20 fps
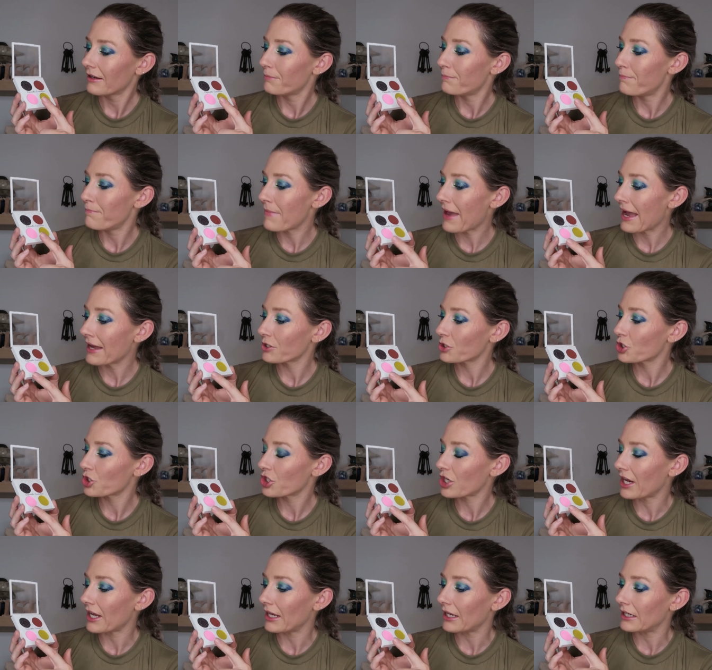matte
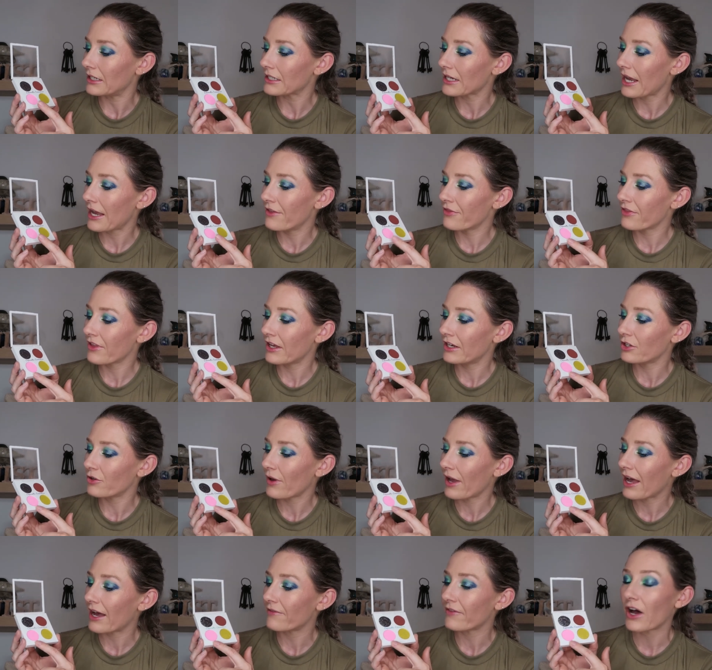shade, and then you
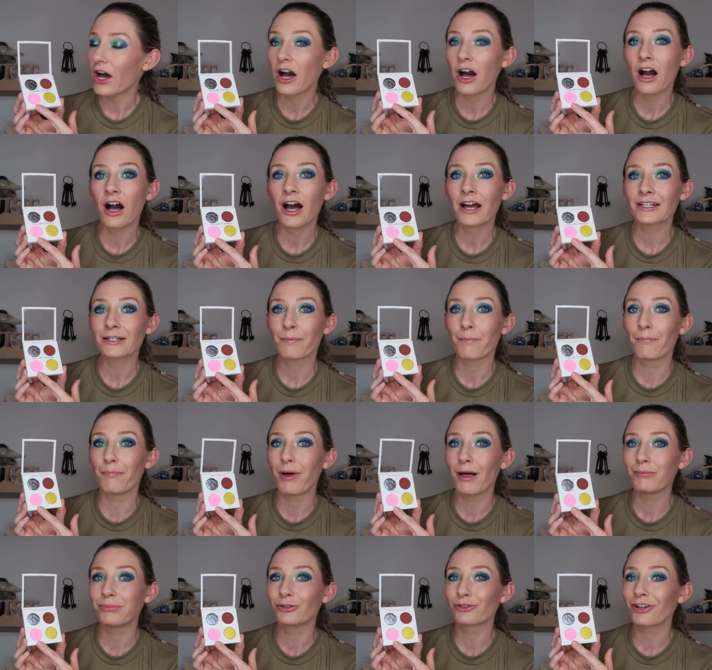have a hot
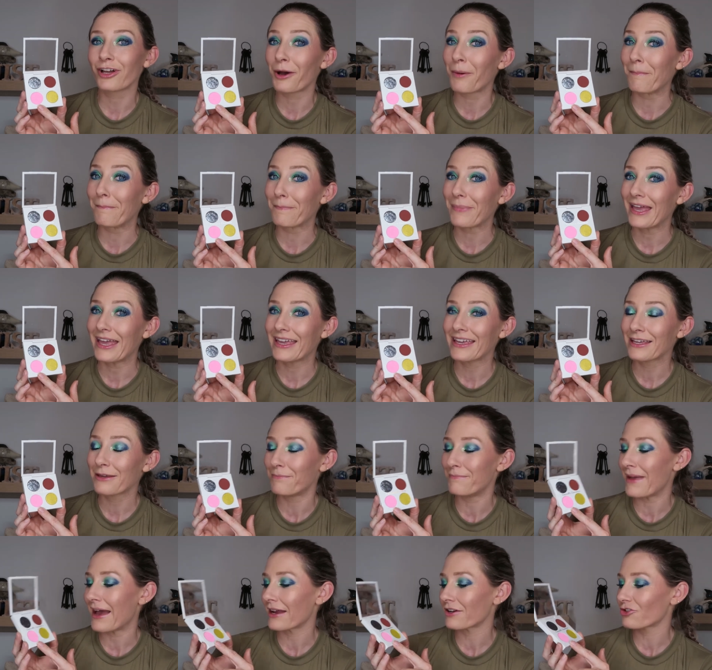bubblegum
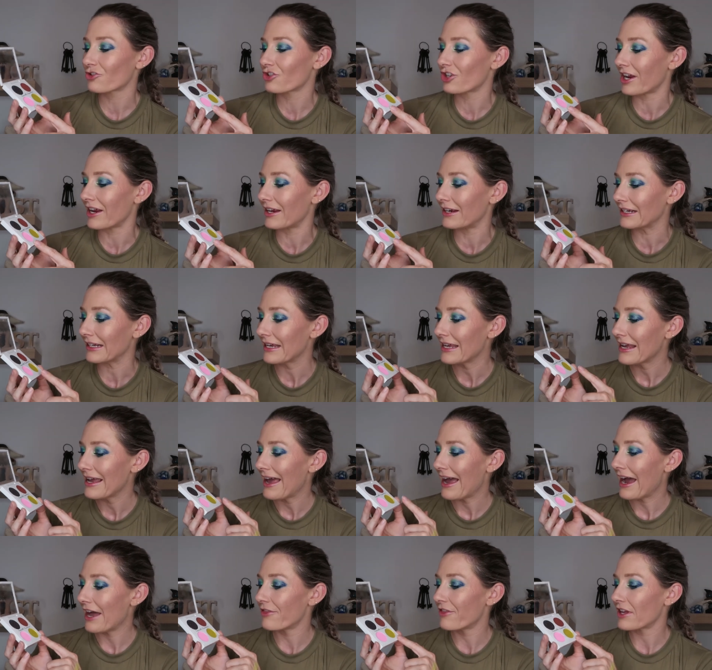pink matte shade,
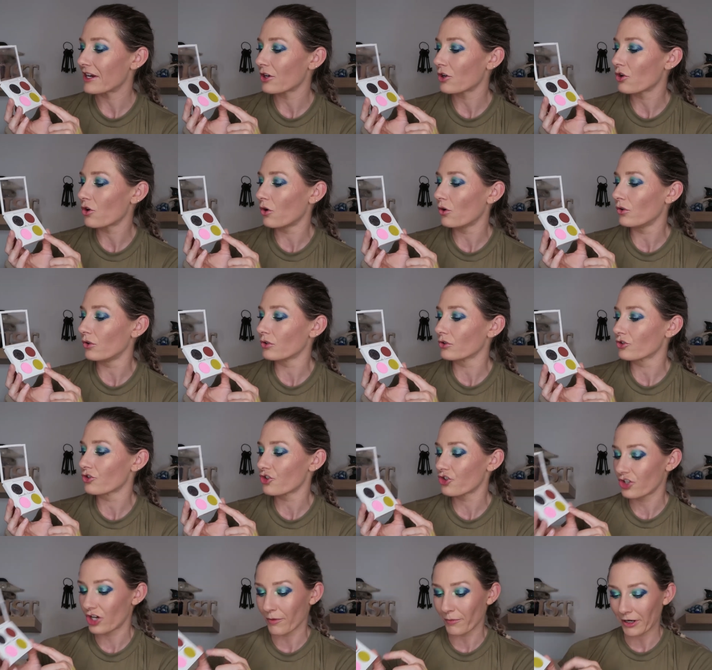and then a gold
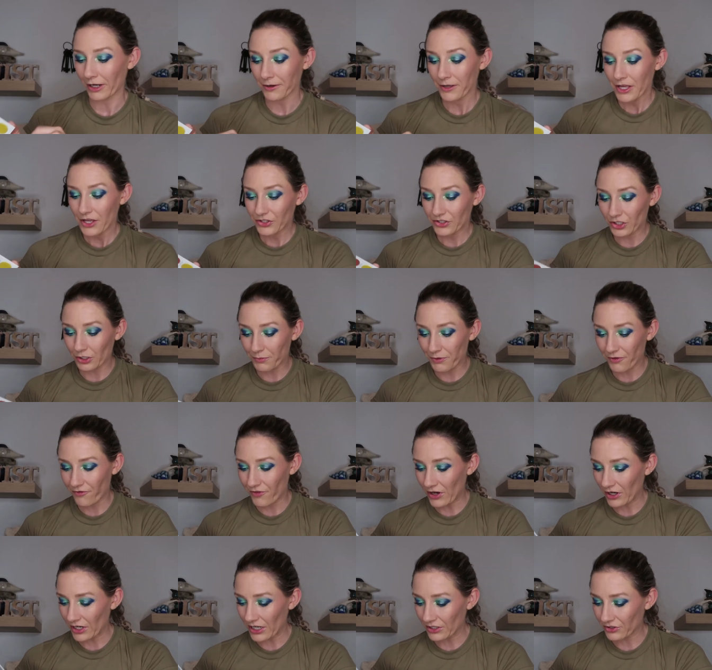shimmer. So it'll be
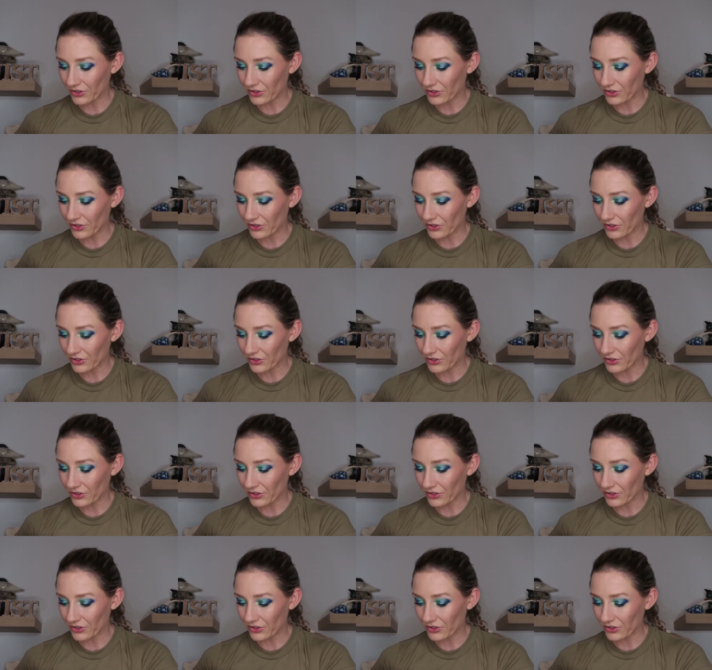very